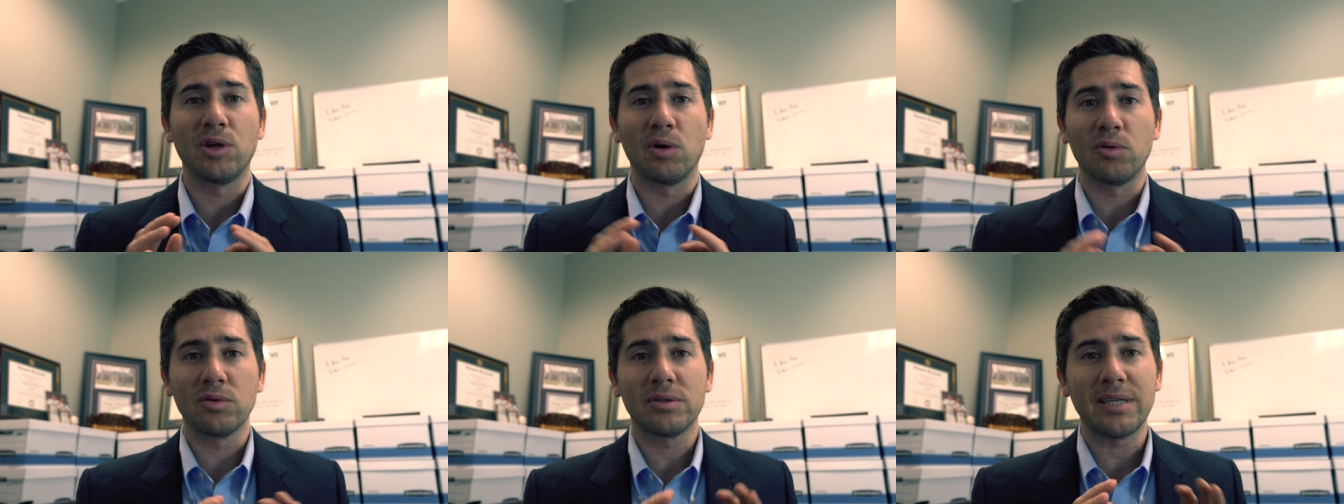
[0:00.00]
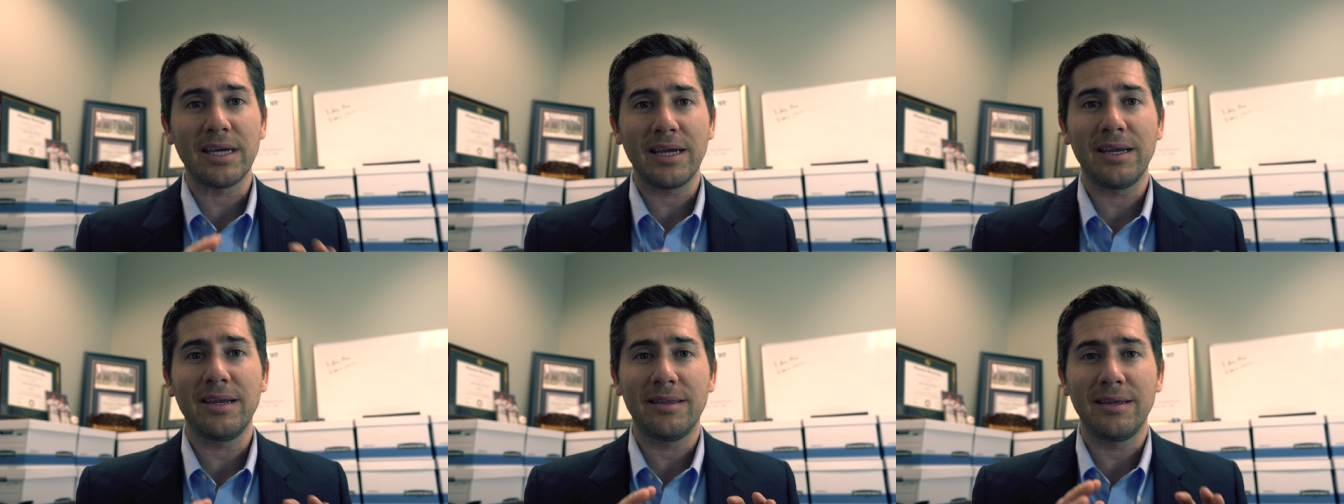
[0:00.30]
Don't
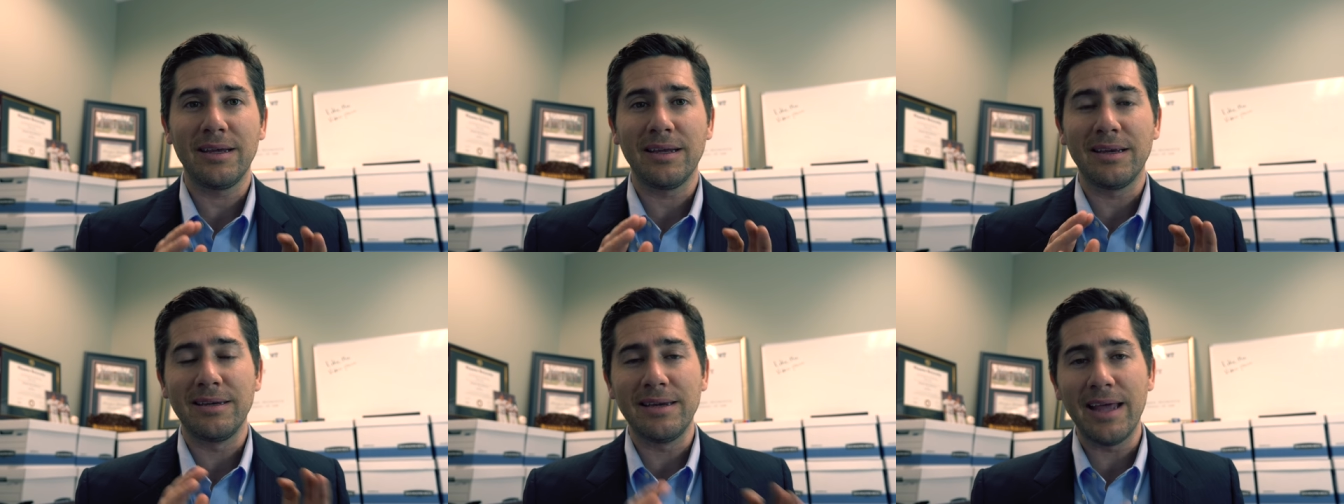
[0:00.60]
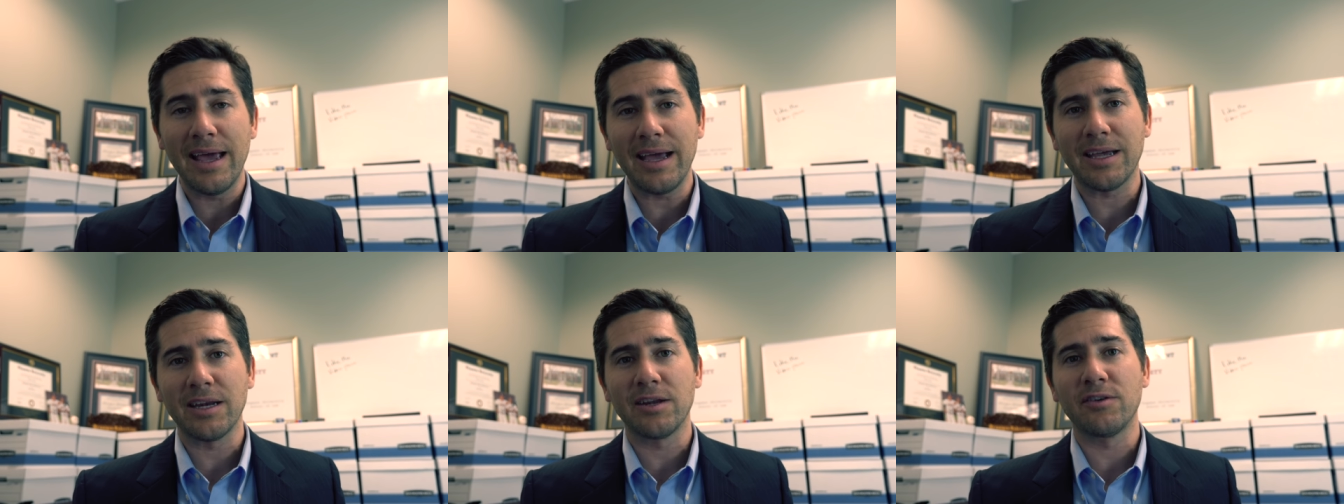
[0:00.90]
say anything
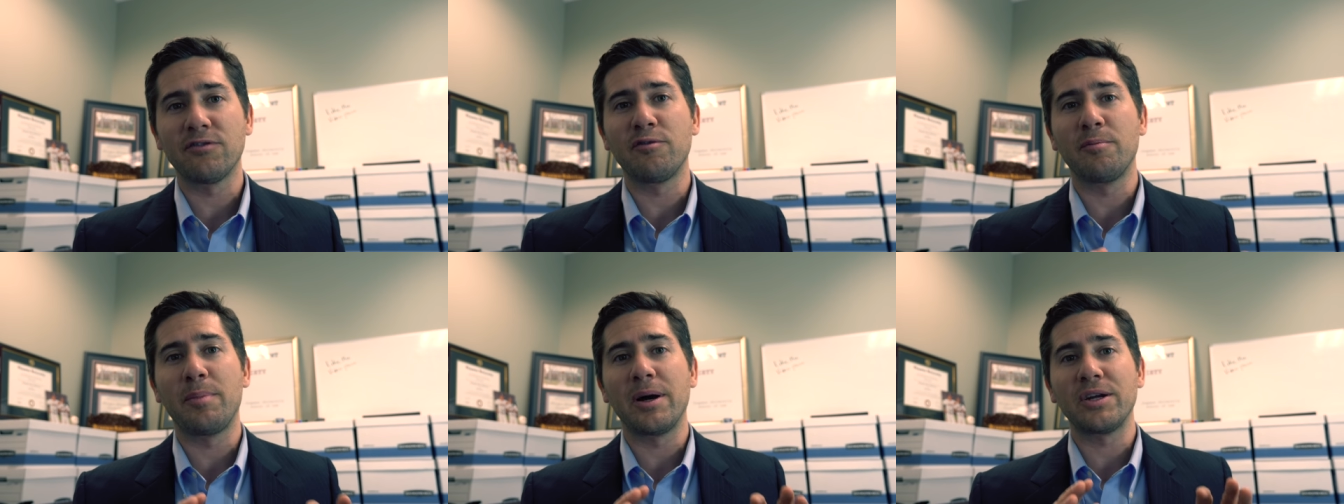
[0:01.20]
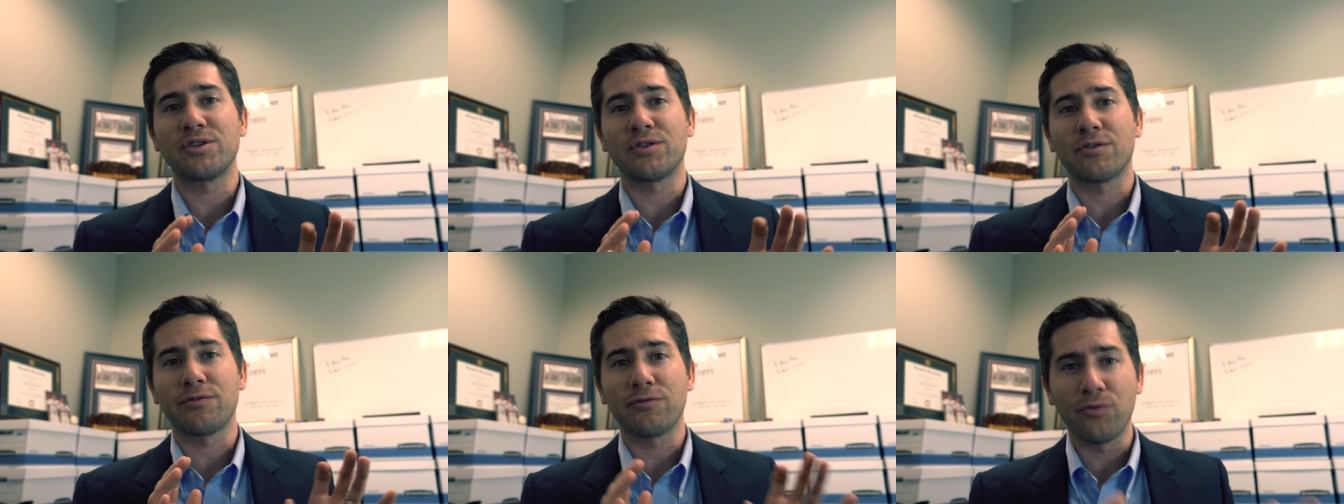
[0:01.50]
negative
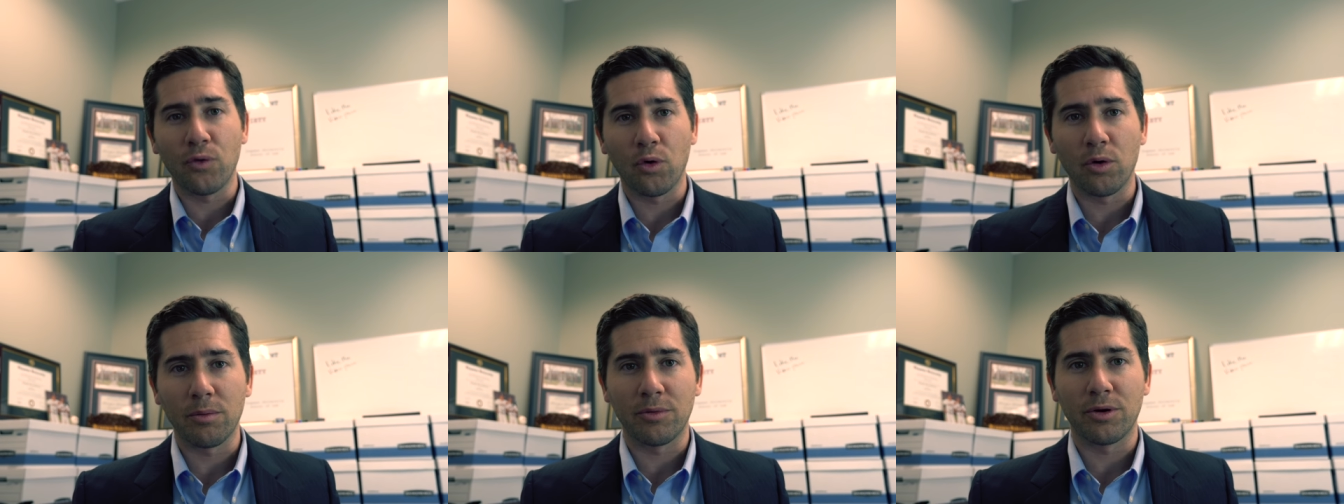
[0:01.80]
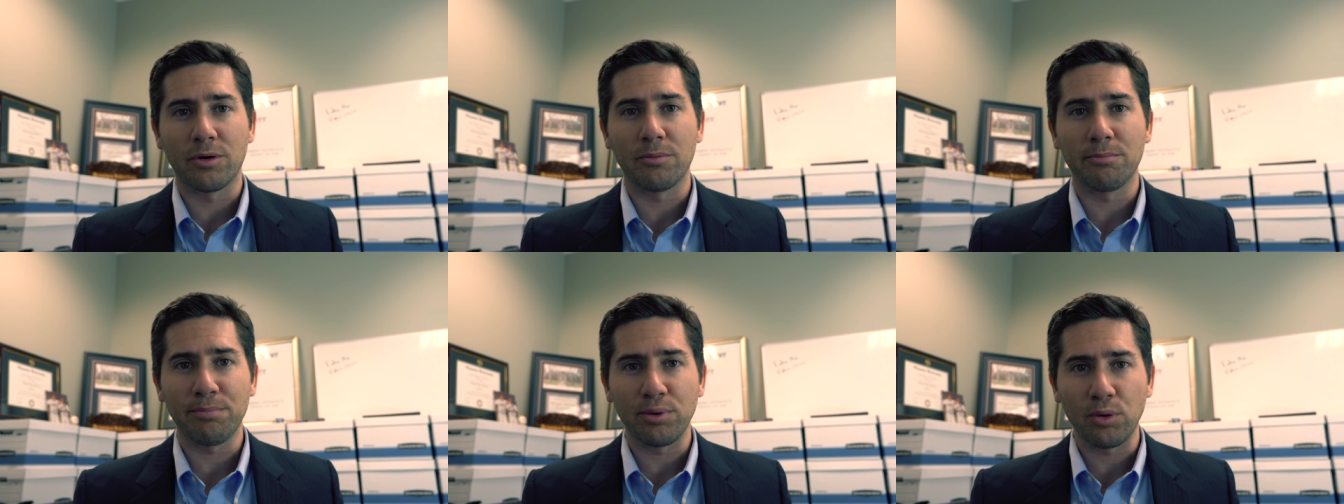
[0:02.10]
about your
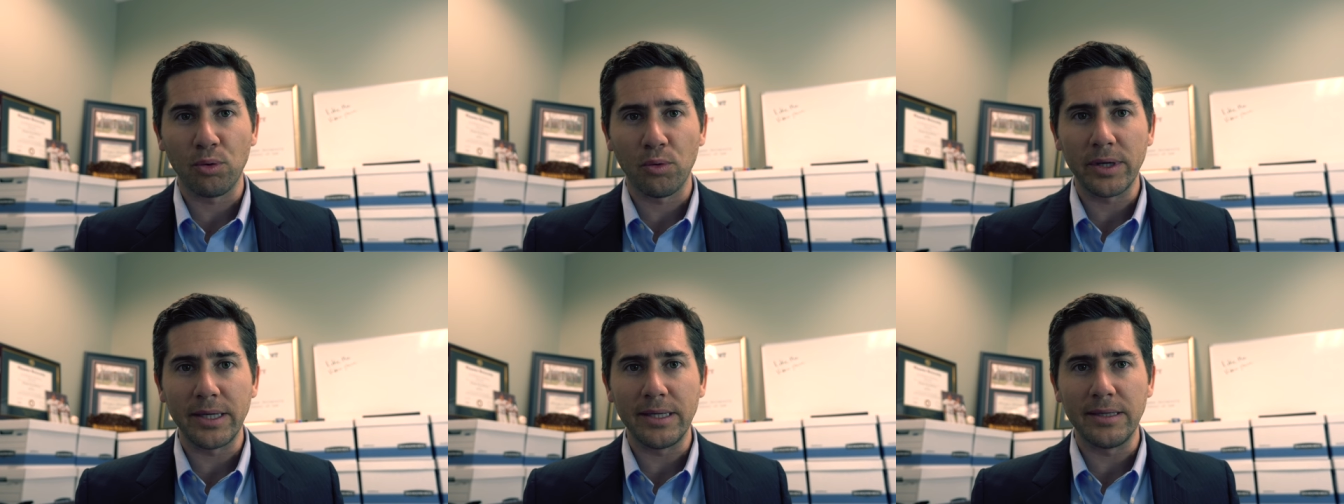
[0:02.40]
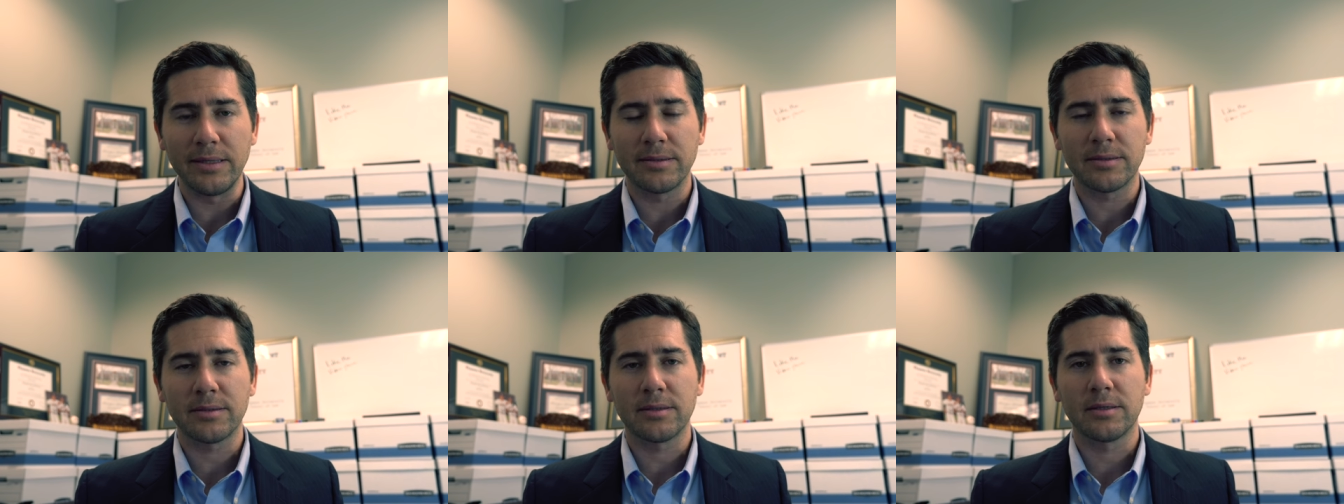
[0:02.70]
former
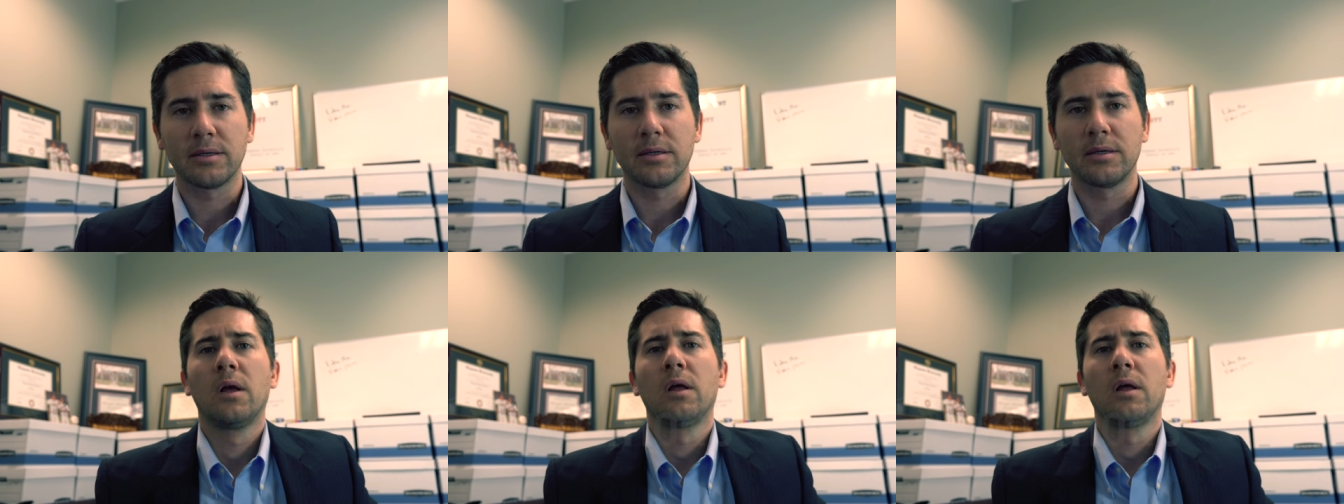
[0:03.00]
employees.